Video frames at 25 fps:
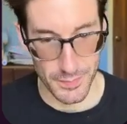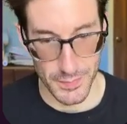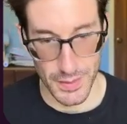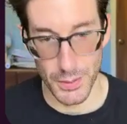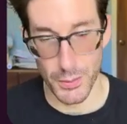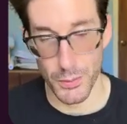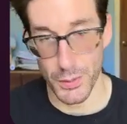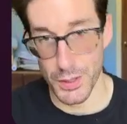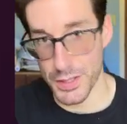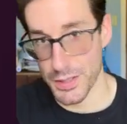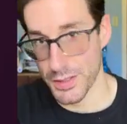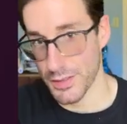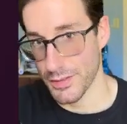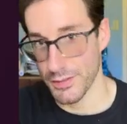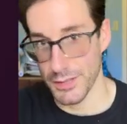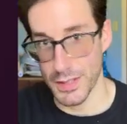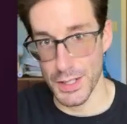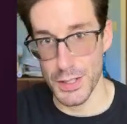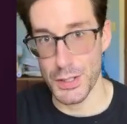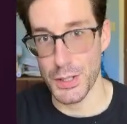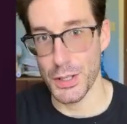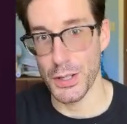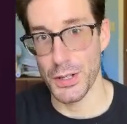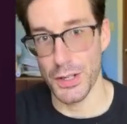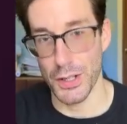which in
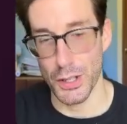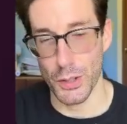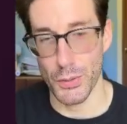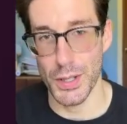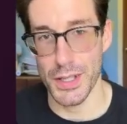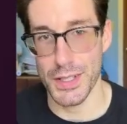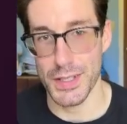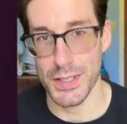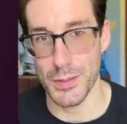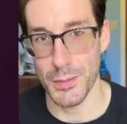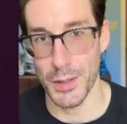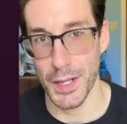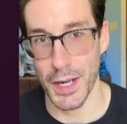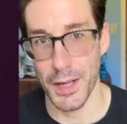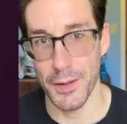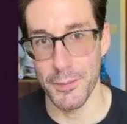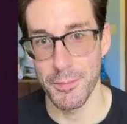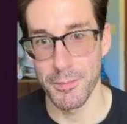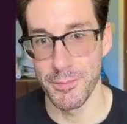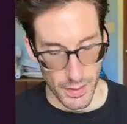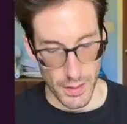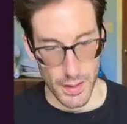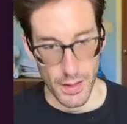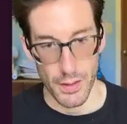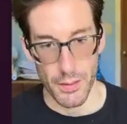turn equates to money.
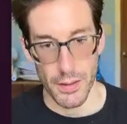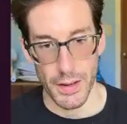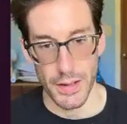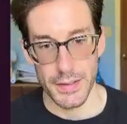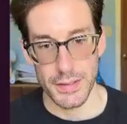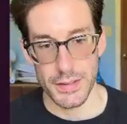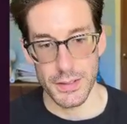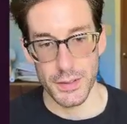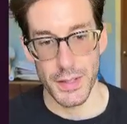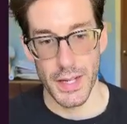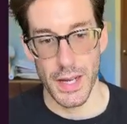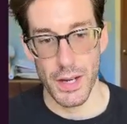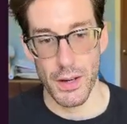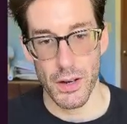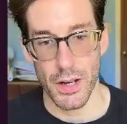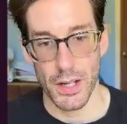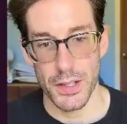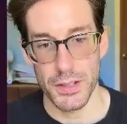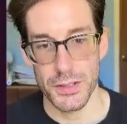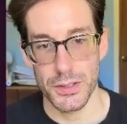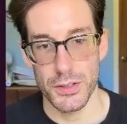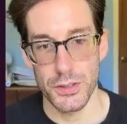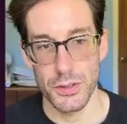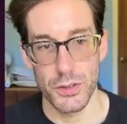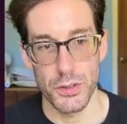All right, so now
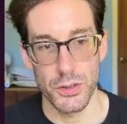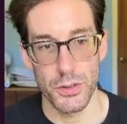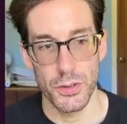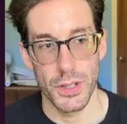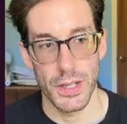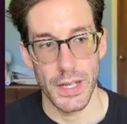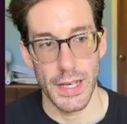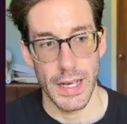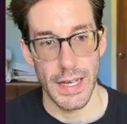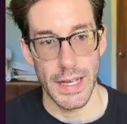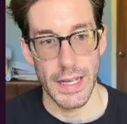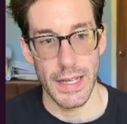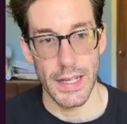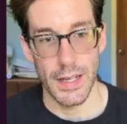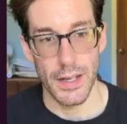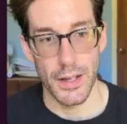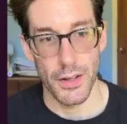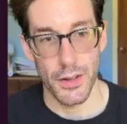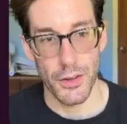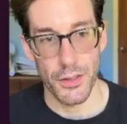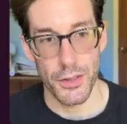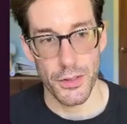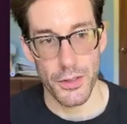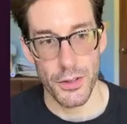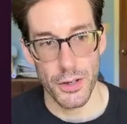onto a
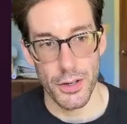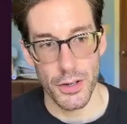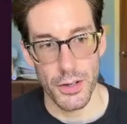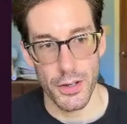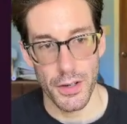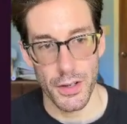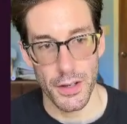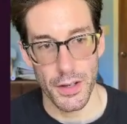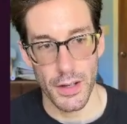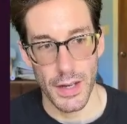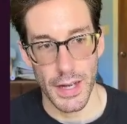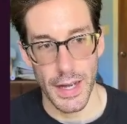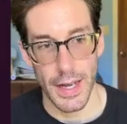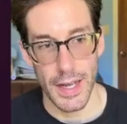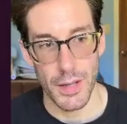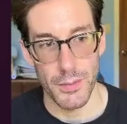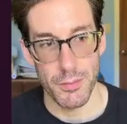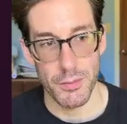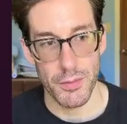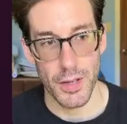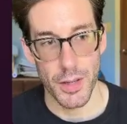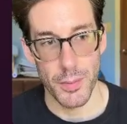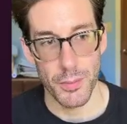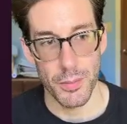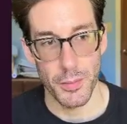third item
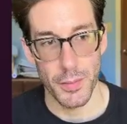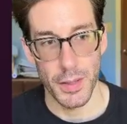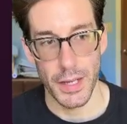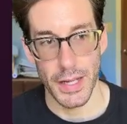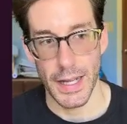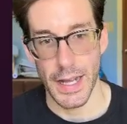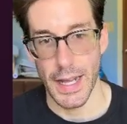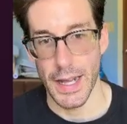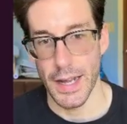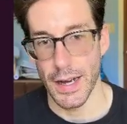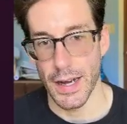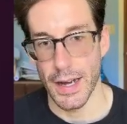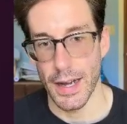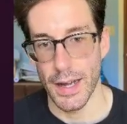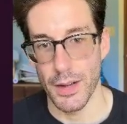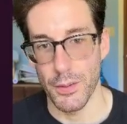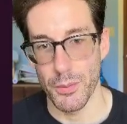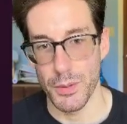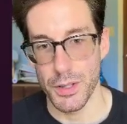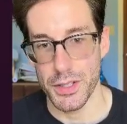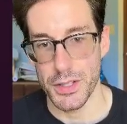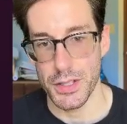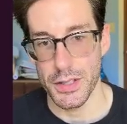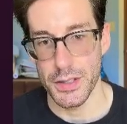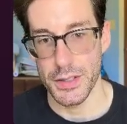for implementing A I,
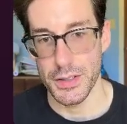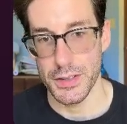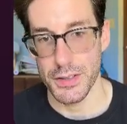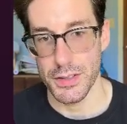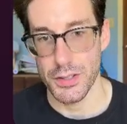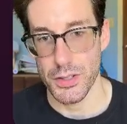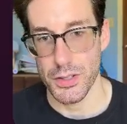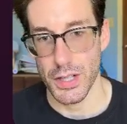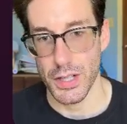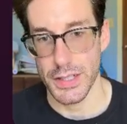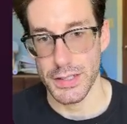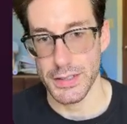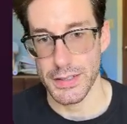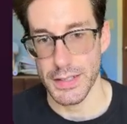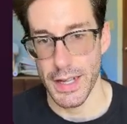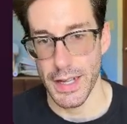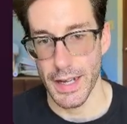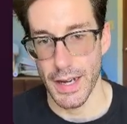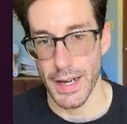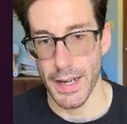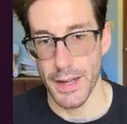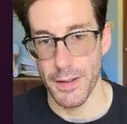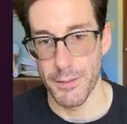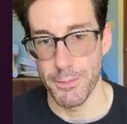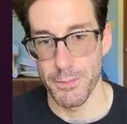which is trust A
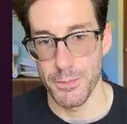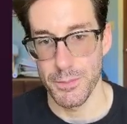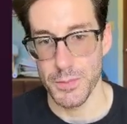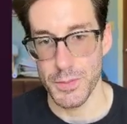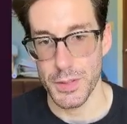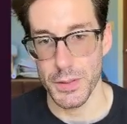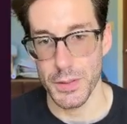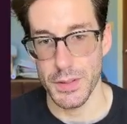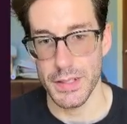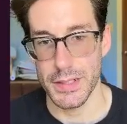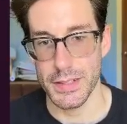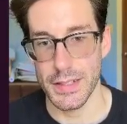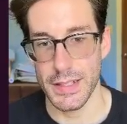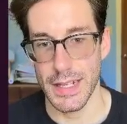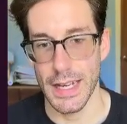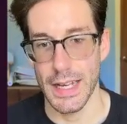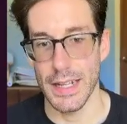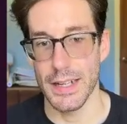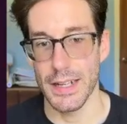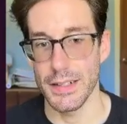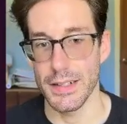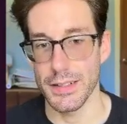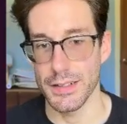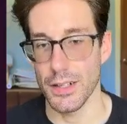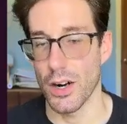I. So this
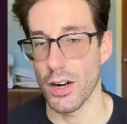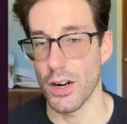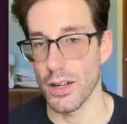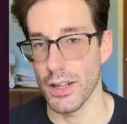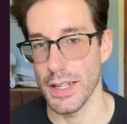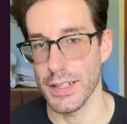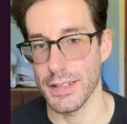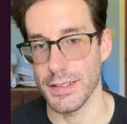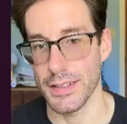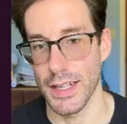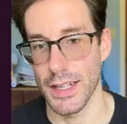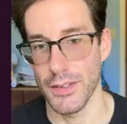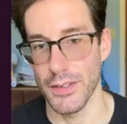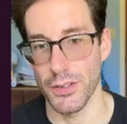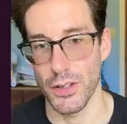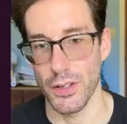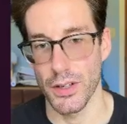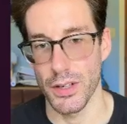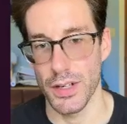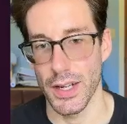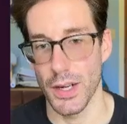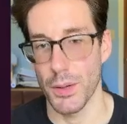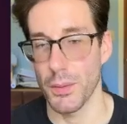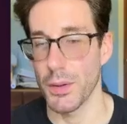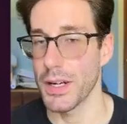again is a hard lesson I've
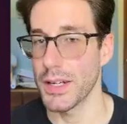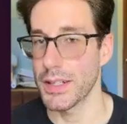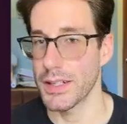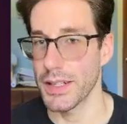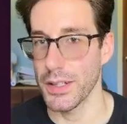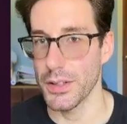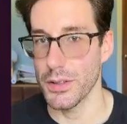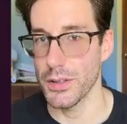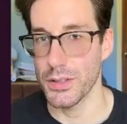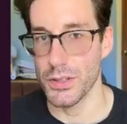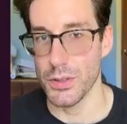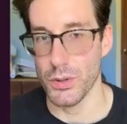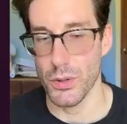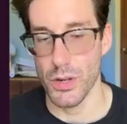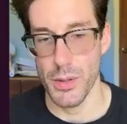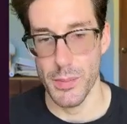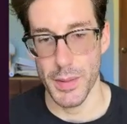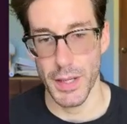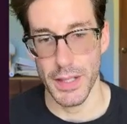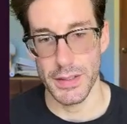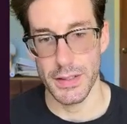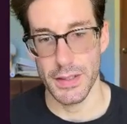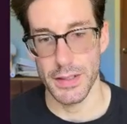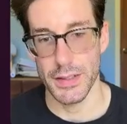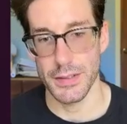learned, and I want to tell you a story
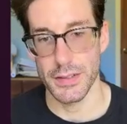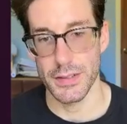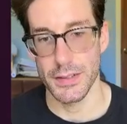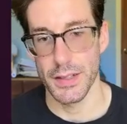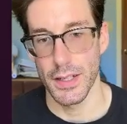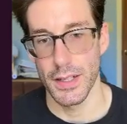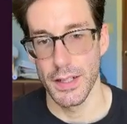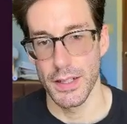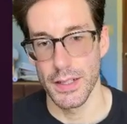about this.